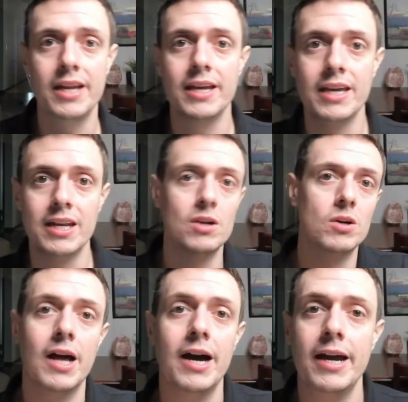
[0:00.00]
and get it
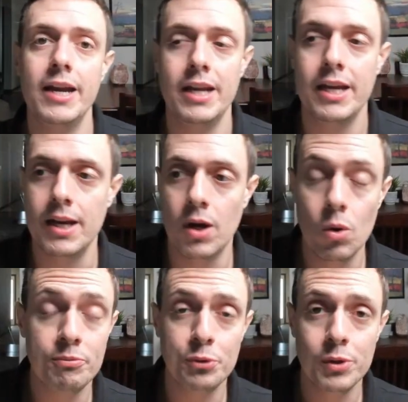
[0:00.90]
online and
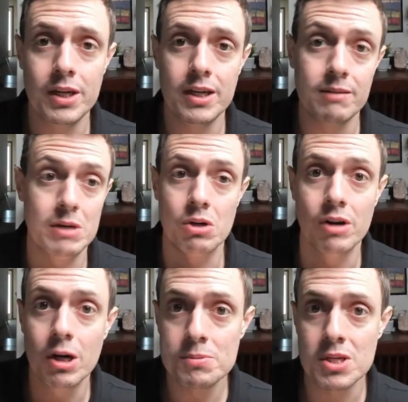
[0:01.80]
hopefully it'll
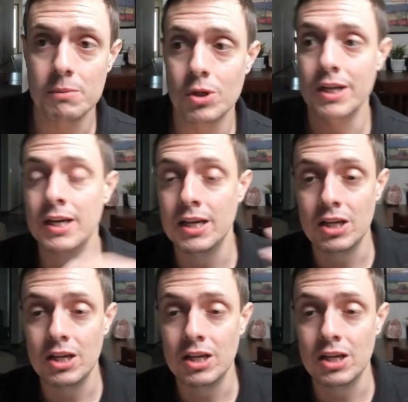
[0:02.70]
help someone.